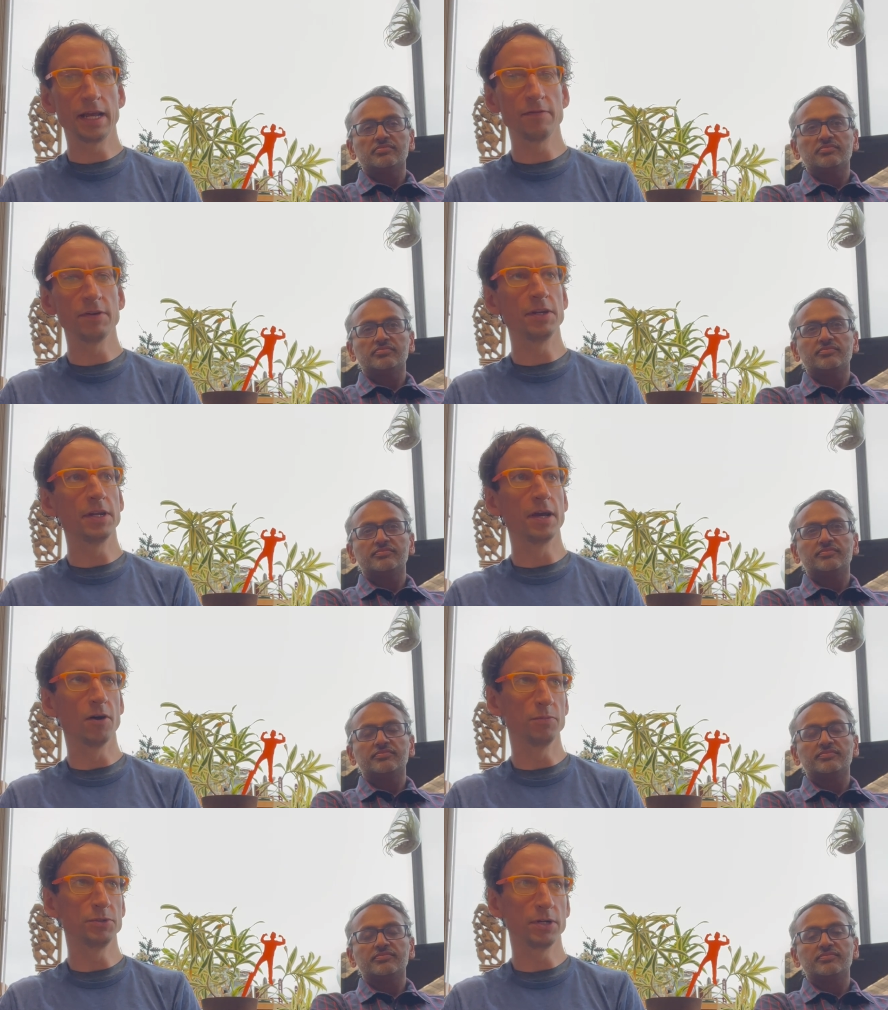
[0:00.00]
Speaker 1: haven't
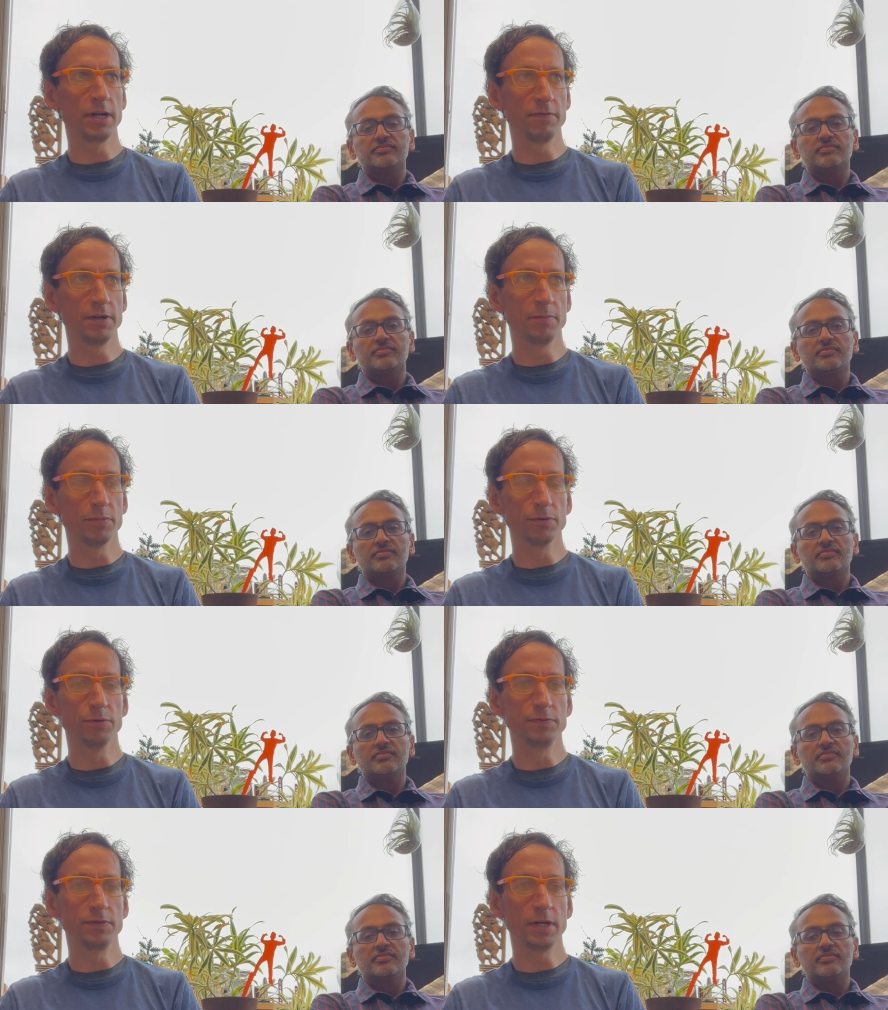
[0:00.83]
helped or haven't
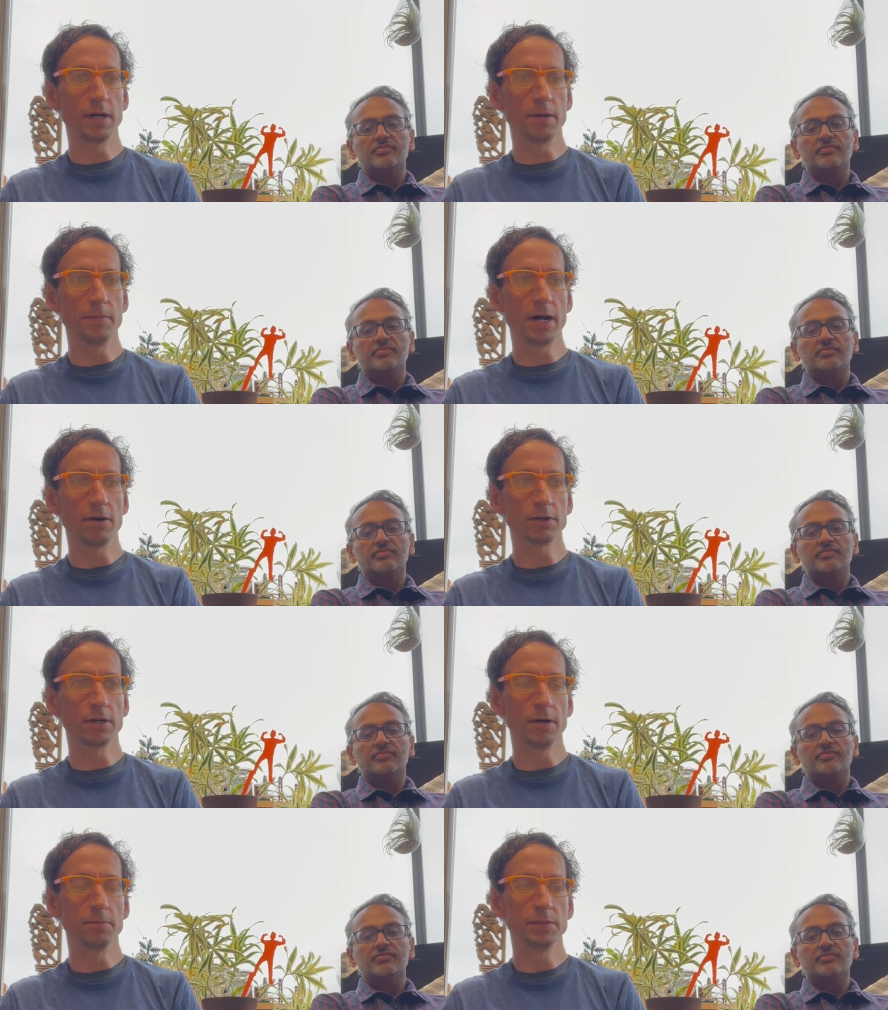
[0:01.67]
improved um,
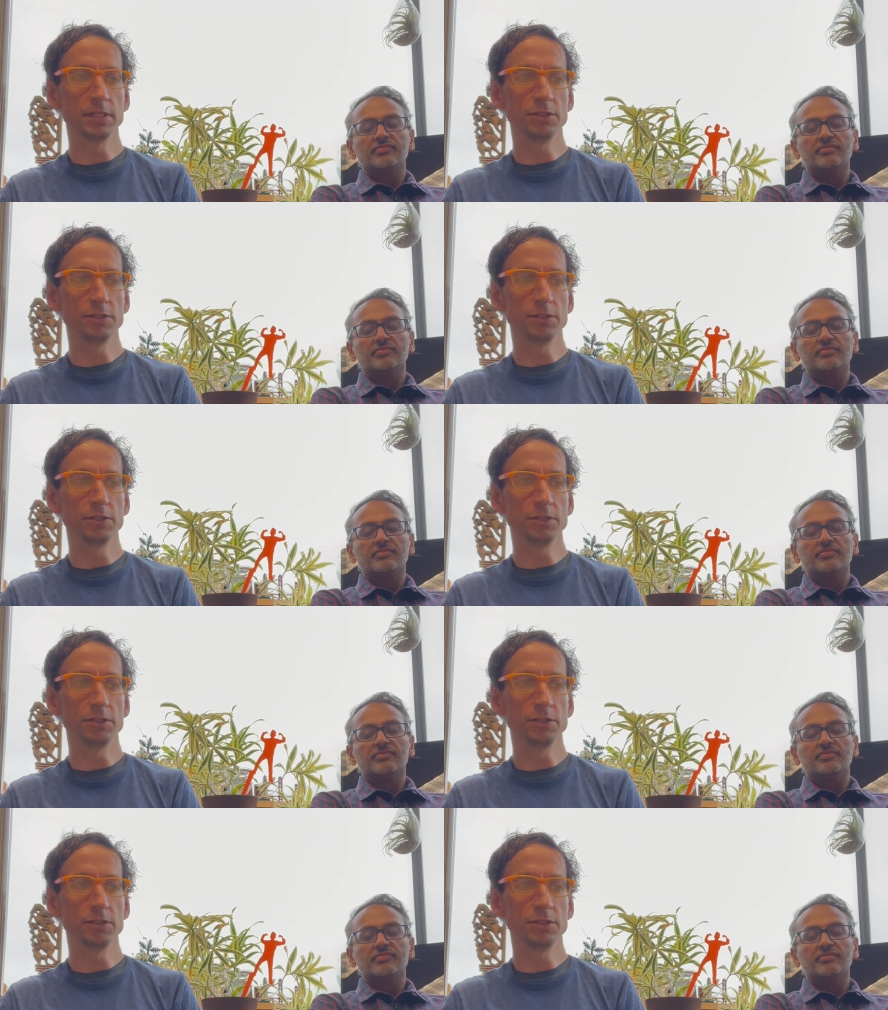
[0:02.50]
outcomes.